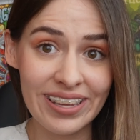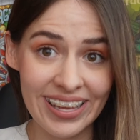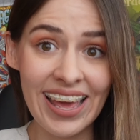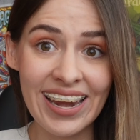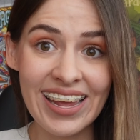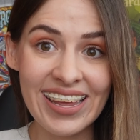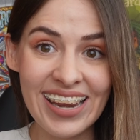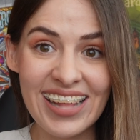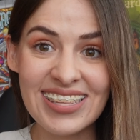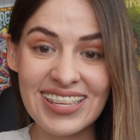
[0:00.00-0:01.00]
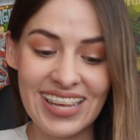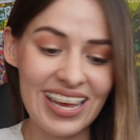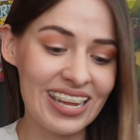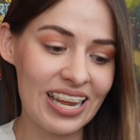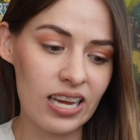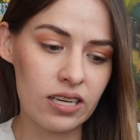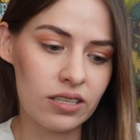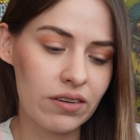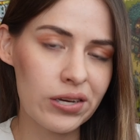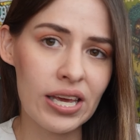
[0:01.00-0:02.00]
get in and say like,
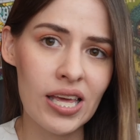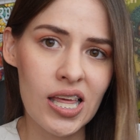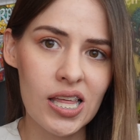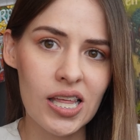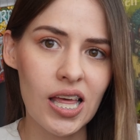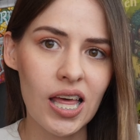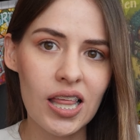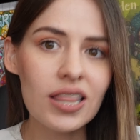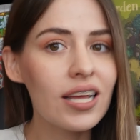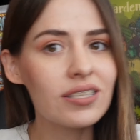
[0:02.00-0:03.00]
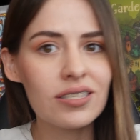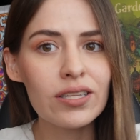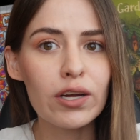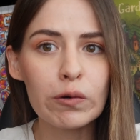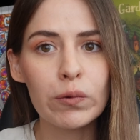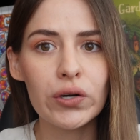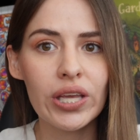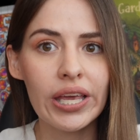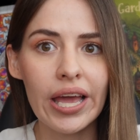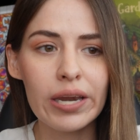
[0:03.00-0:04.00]
okay, that's not
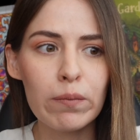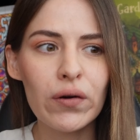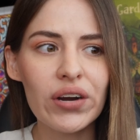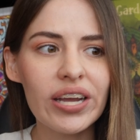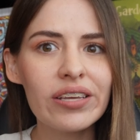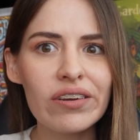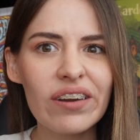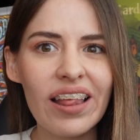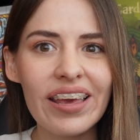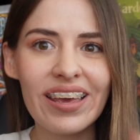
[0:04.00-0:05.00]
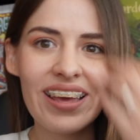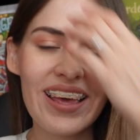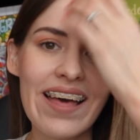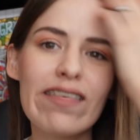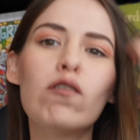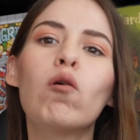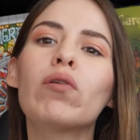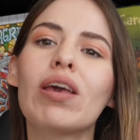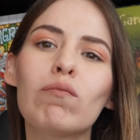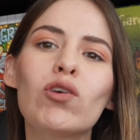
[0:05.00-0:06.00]
working anymore, and you're like, the
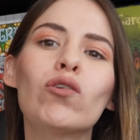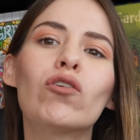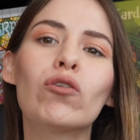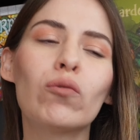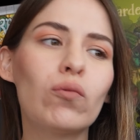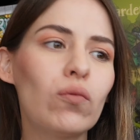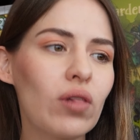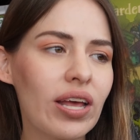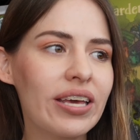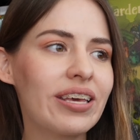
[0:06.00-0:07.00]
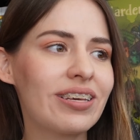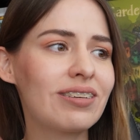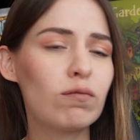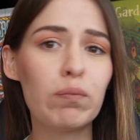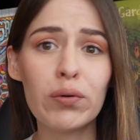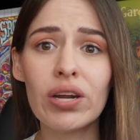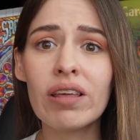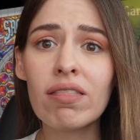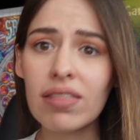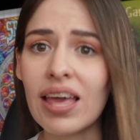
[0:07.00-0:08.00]
whole game you're like
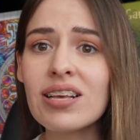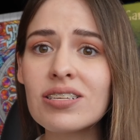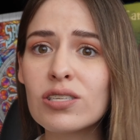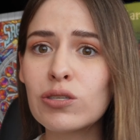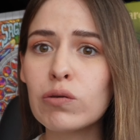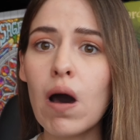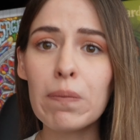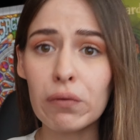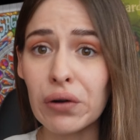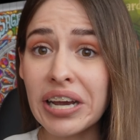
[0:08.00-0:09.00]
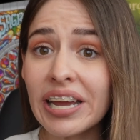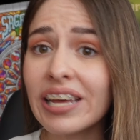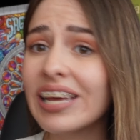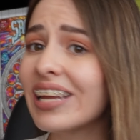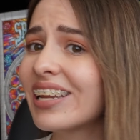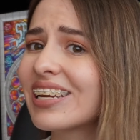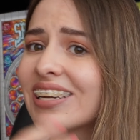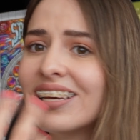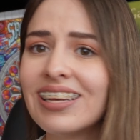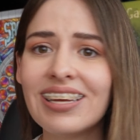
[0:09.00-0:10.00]
putting things to upgrade it
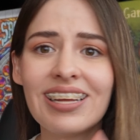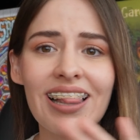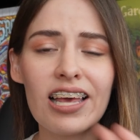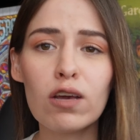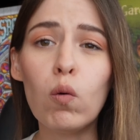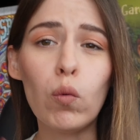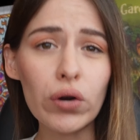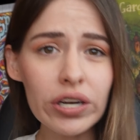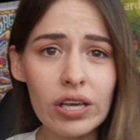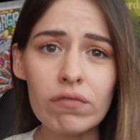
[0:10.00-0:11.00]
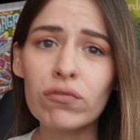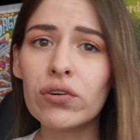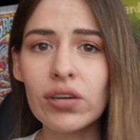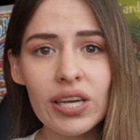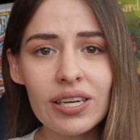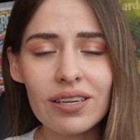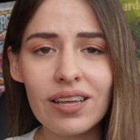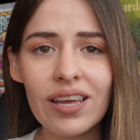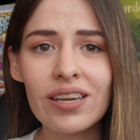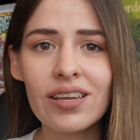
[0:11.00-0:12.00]
and like working for it,
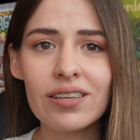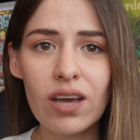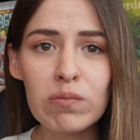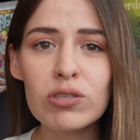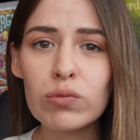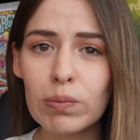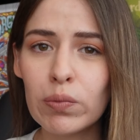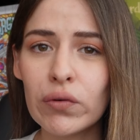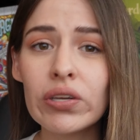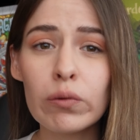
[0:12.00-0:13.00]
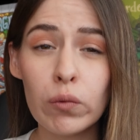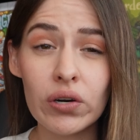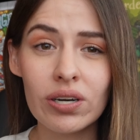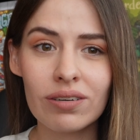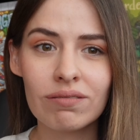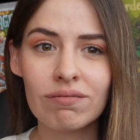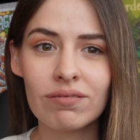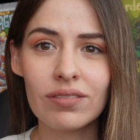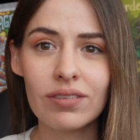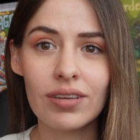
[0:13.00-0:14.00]
and it comes to a point where
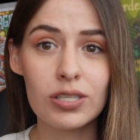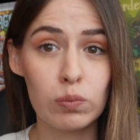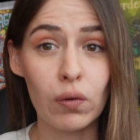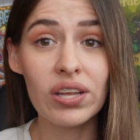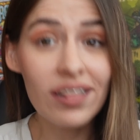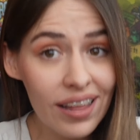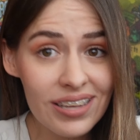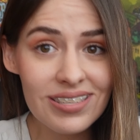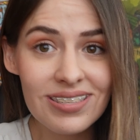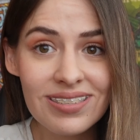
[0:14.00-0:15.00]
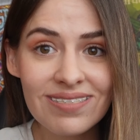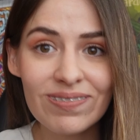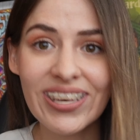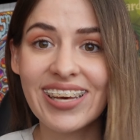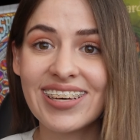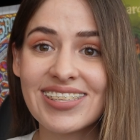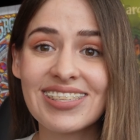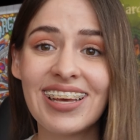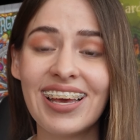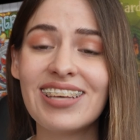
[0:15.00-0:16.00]
it's pointless because
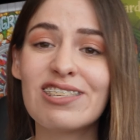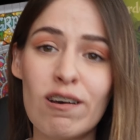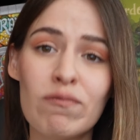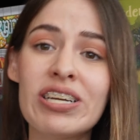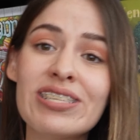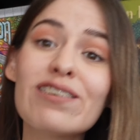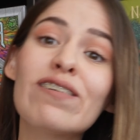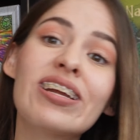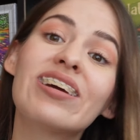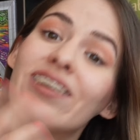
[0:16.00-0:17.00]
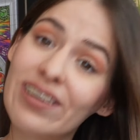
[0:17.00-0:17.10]
someone is gonna